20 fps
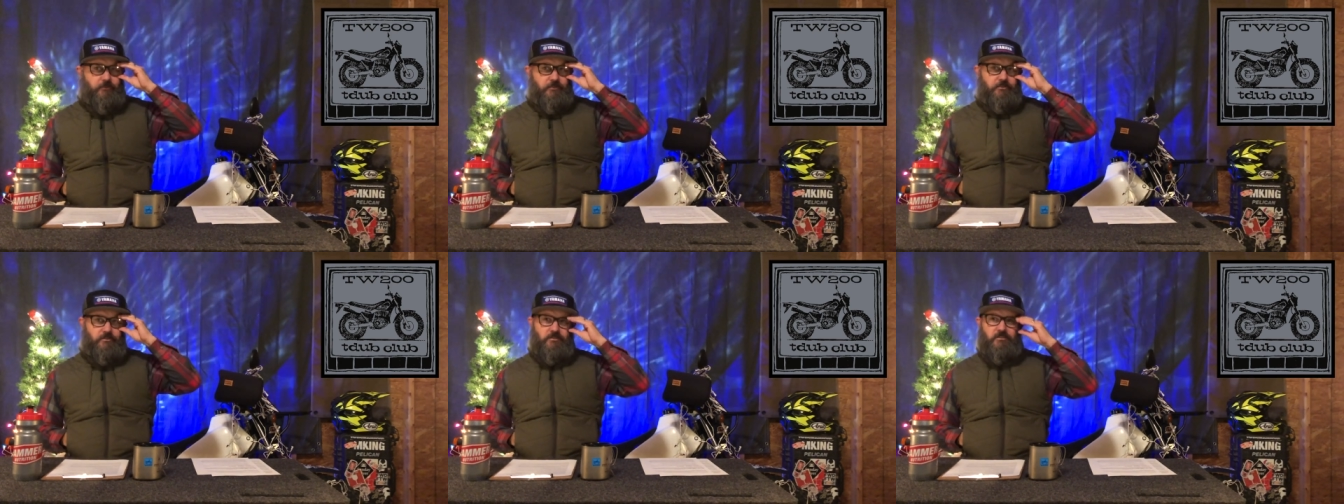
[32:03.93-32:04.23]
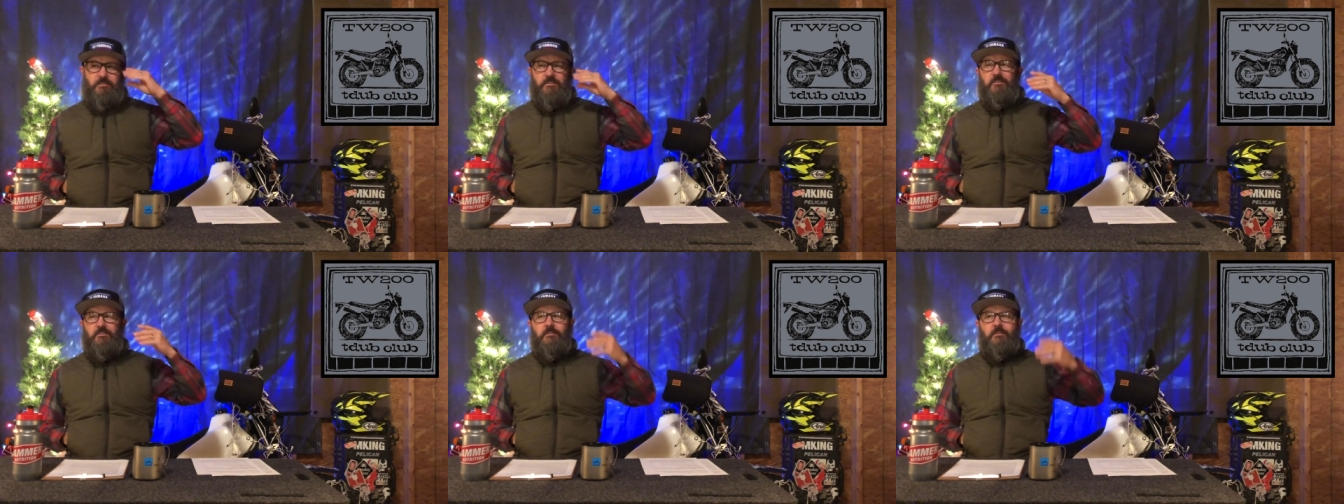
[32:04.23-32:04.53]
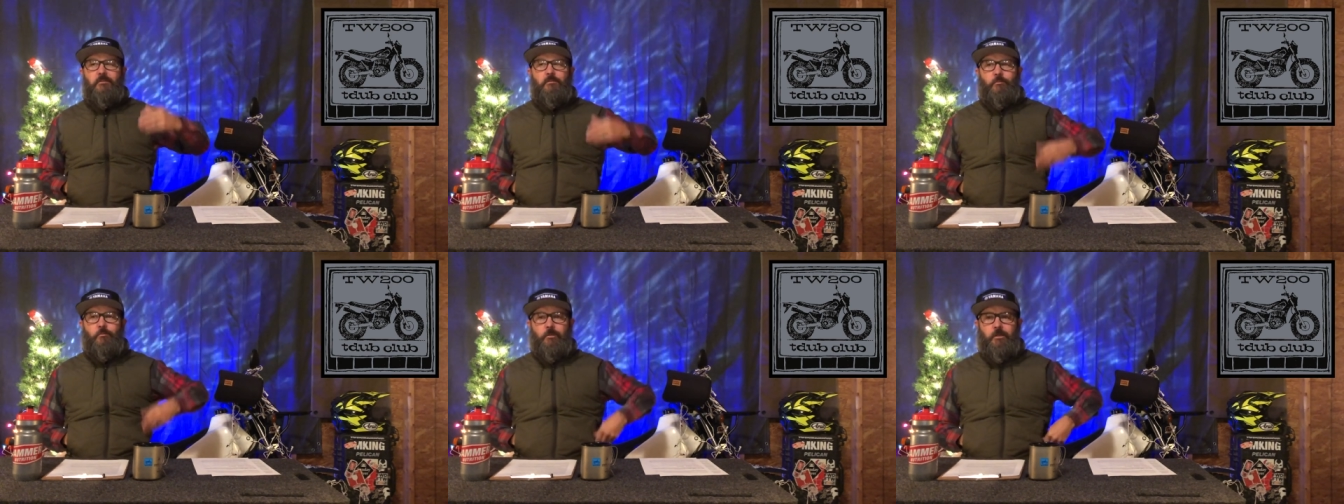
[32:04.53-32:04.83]
It's just
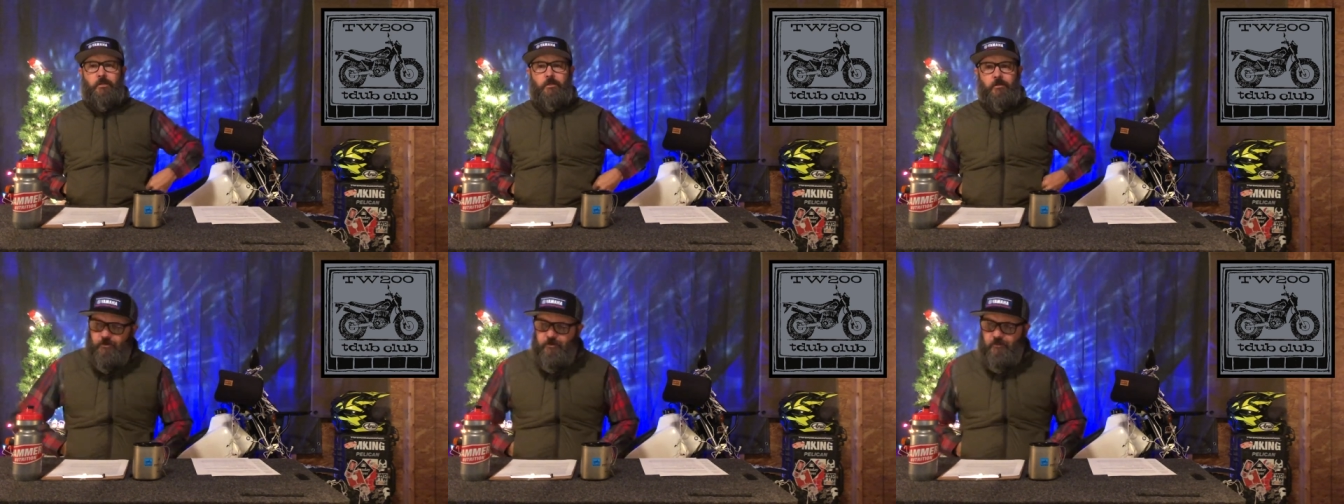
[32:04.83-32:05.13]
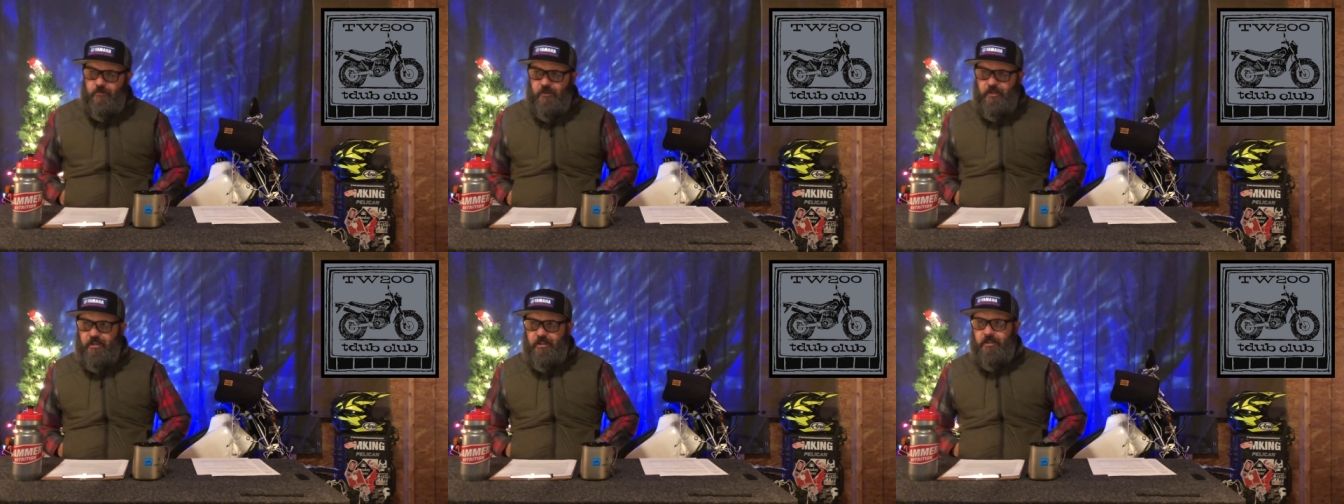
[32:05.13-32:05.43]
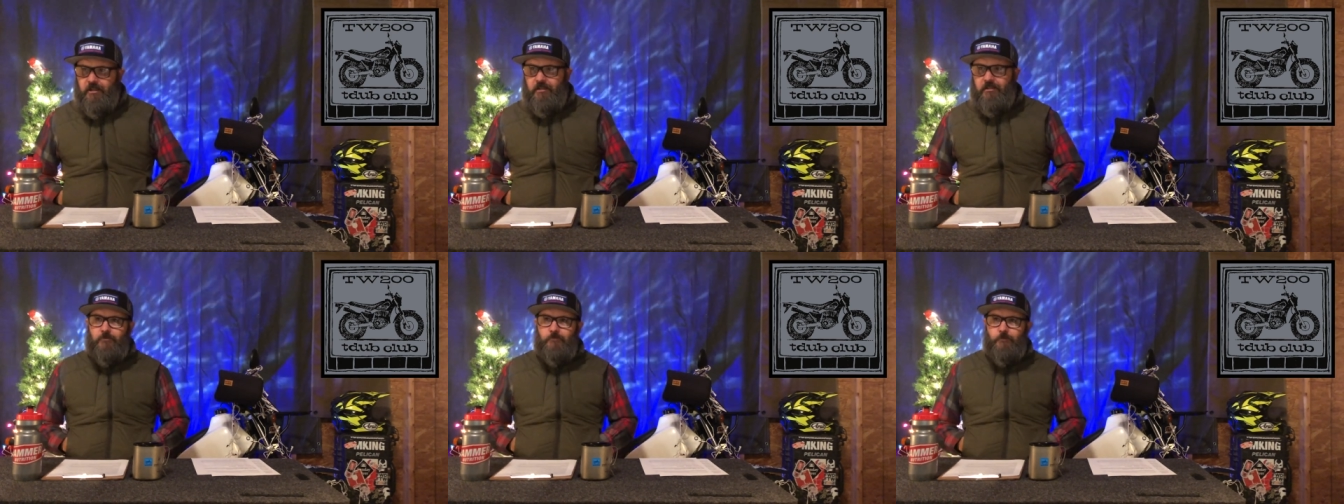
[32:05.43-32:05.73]
a weird
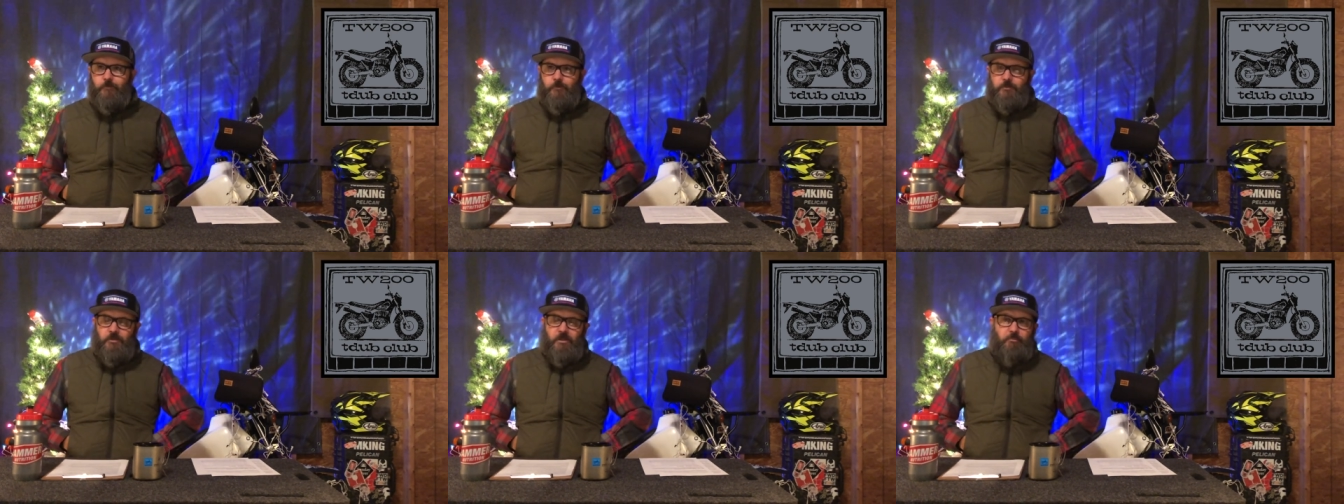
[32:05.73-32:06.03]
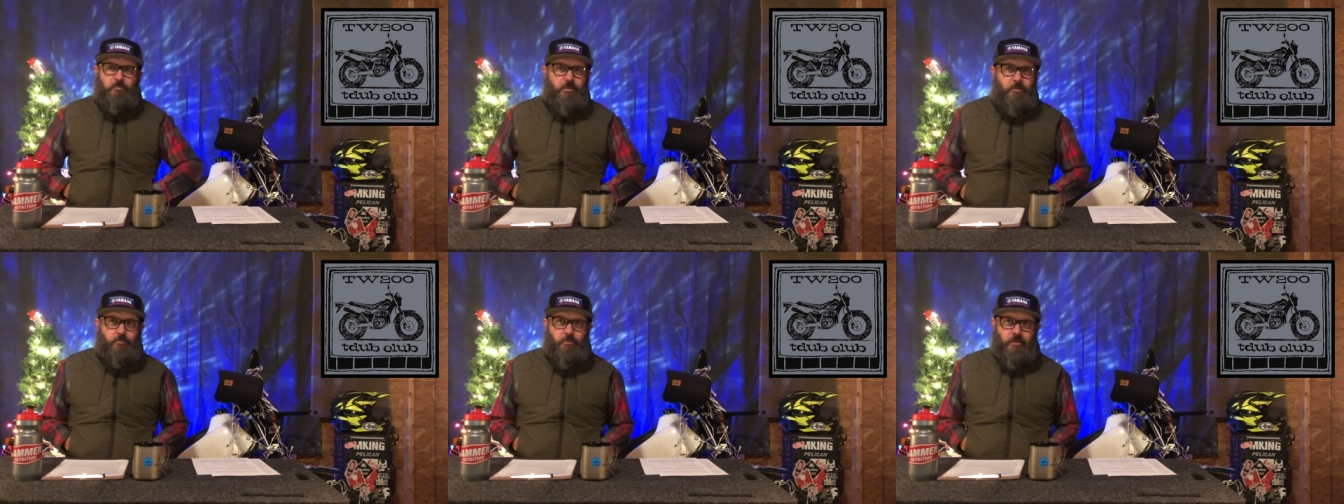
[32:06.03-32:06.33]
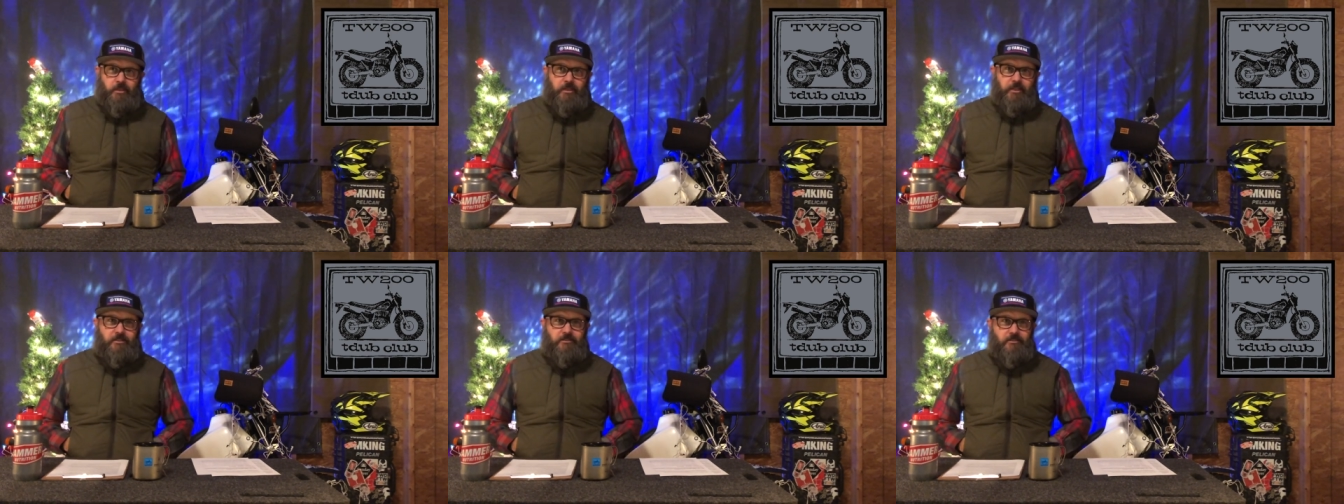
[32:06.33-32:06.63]
thing for some people,
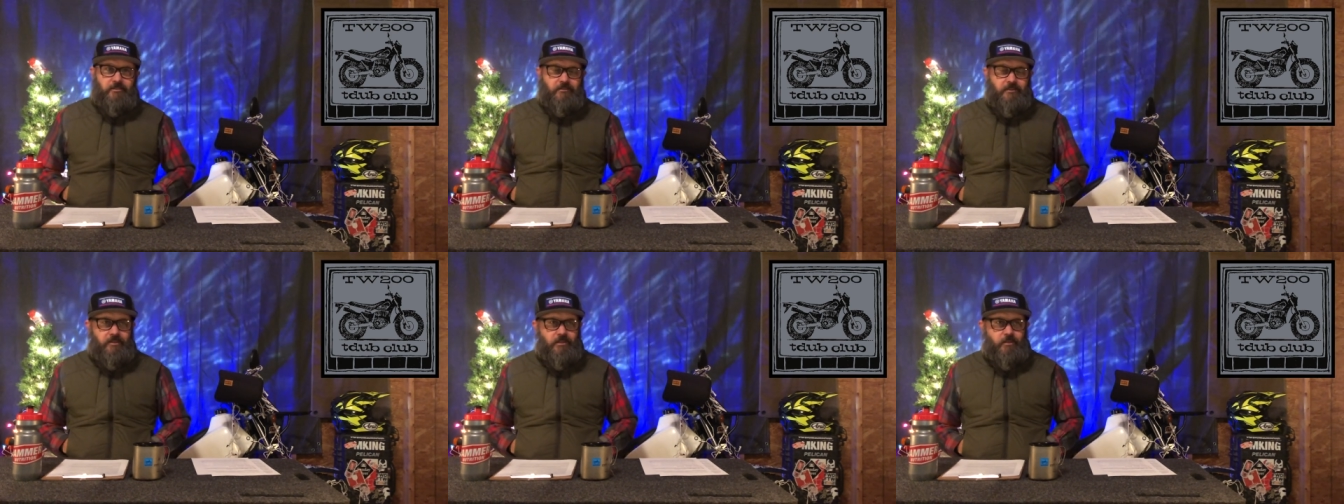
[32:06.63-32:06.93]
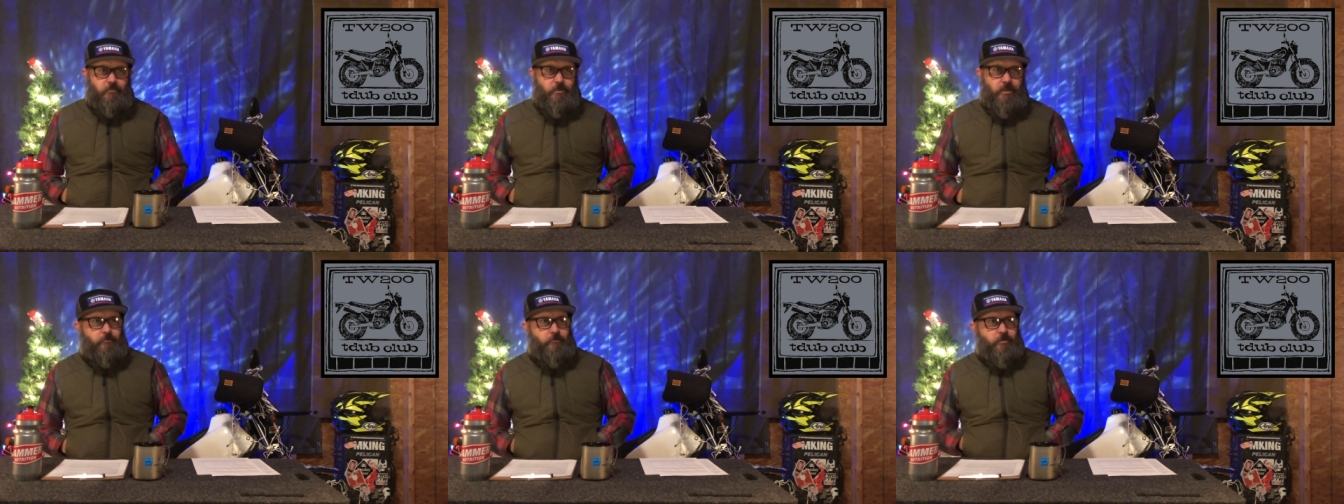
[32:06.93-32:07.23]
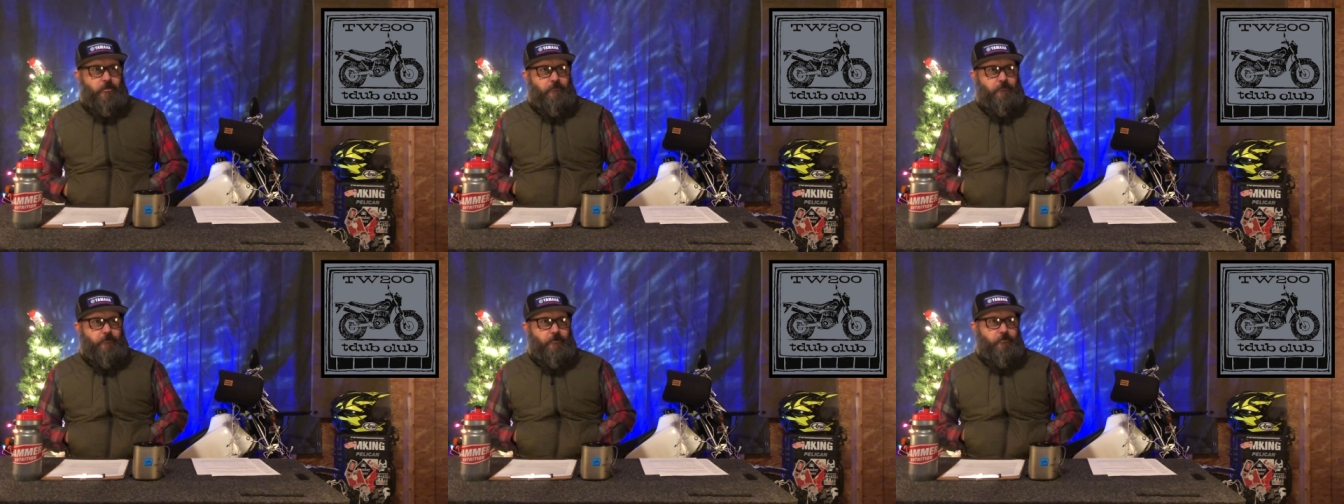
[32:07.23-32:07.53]
I guess, to think about,
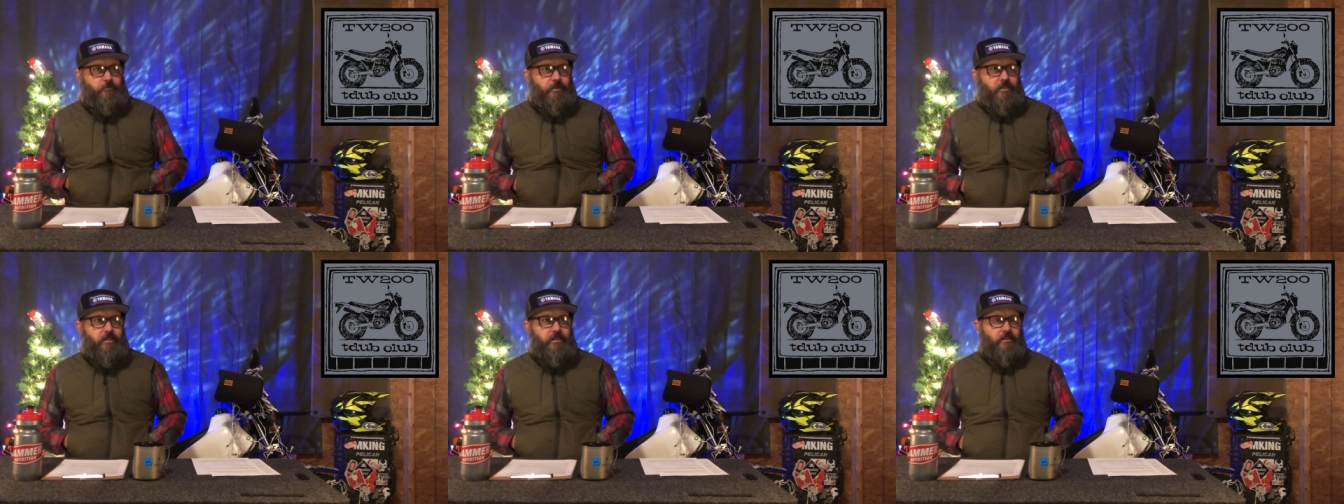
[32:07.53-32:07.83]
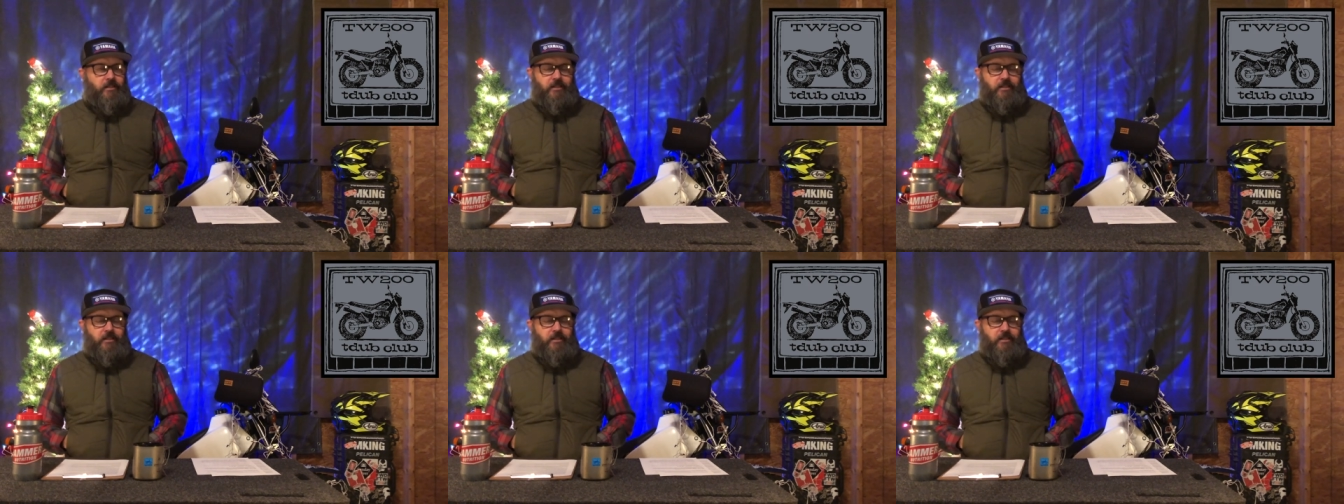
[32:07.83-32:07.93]
but for me,